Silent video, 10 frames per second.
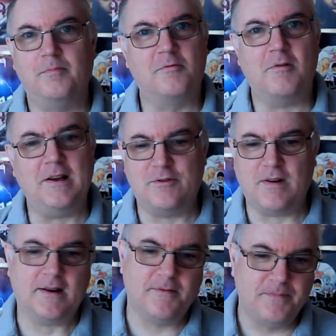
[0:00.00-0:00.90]
Great
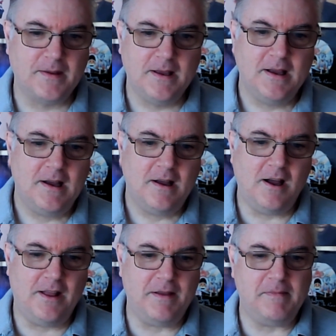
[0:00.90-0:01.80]
track.
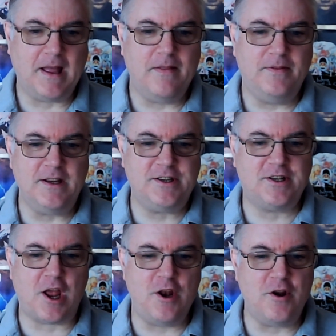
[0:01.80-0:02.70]
Then we get This
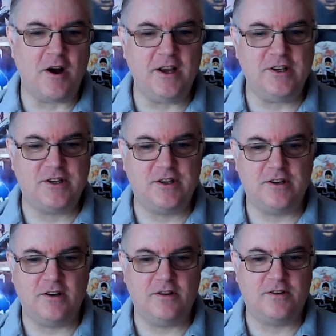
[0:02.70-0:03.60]
Night's
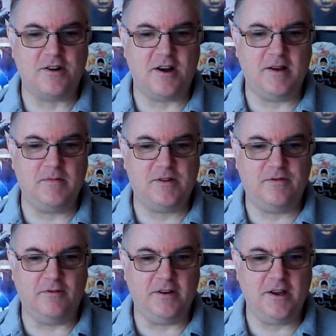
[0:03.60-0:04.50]
Times
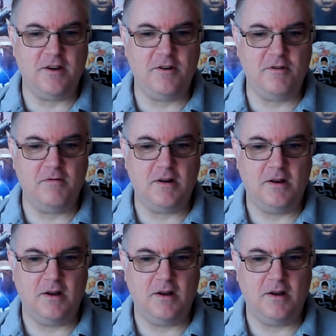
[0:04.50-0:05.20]
For You.